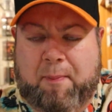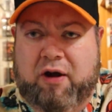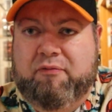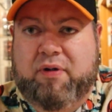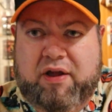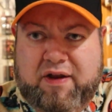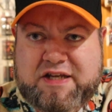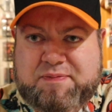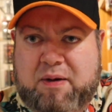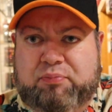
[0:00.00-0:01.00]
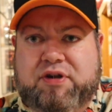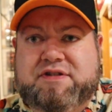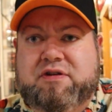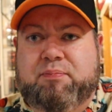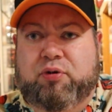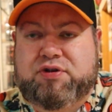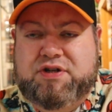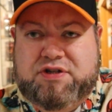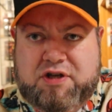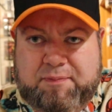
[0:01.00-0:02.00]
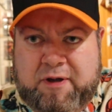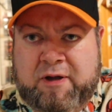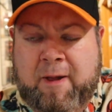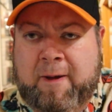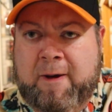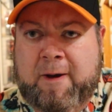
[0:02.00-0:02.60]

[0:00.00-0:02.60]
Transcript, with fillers: amount of money that I spent plus their bullshit shipping,